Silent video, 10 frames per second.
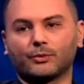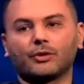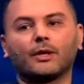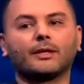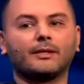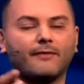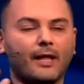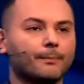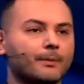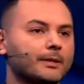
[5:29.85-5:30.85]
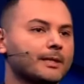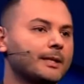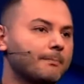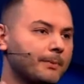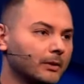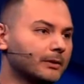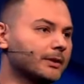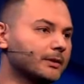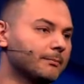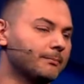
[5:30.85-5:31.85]
which are the developers and the
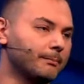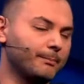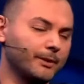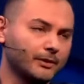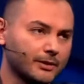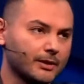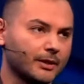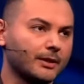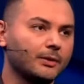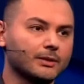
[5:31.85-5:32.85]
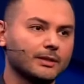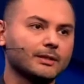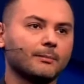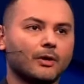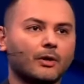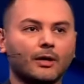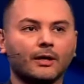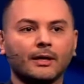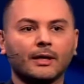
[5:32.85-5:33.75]
builders on the ecosystem, are